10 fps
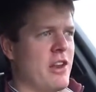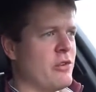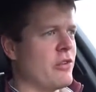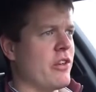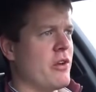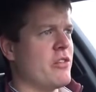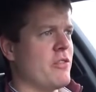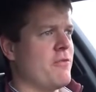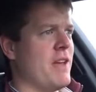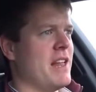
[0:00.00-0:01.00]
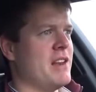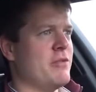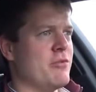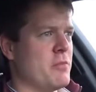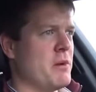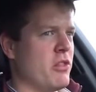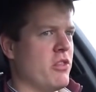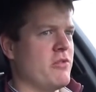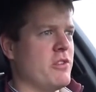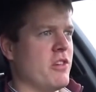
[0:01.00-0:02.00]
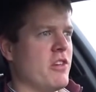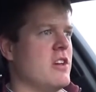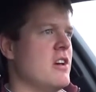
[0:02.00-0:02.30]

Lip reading: and also to the feel and responsiveness